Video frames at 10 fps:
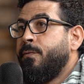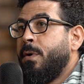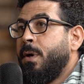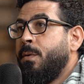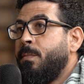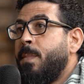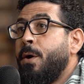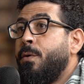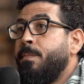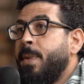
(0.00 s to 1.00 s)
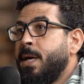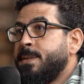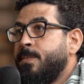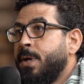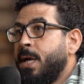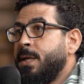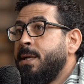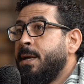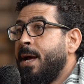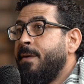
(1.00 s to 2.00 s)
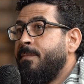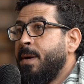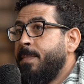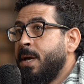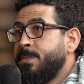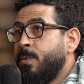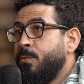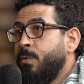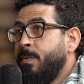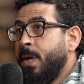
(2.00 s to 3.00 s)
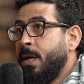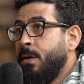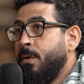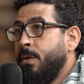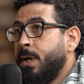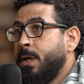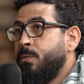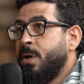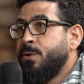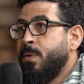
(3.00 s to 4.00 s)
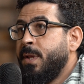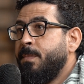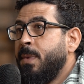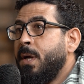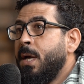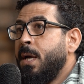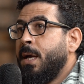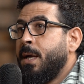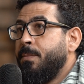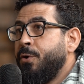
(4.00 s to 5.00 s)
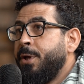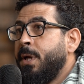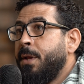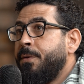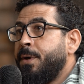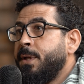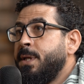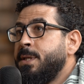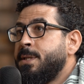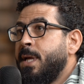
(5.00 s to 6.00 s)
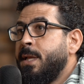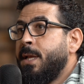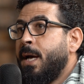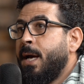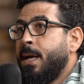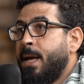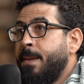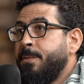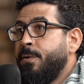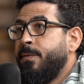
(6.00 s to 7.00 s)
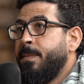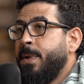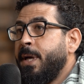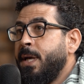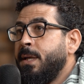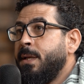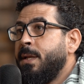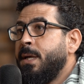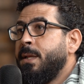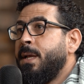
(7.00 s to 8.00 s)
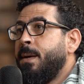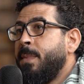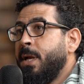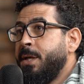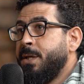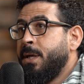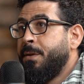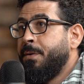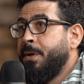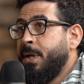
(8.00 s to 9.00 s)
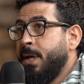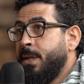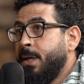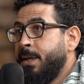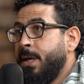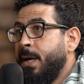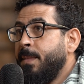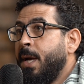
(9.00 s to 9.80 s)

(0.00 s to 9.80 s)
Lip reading: for my own passport. I did not have my passport with me any longer. It was with the Cambodian authorities, then the captain of the plane, then the Malaysian authority at that time.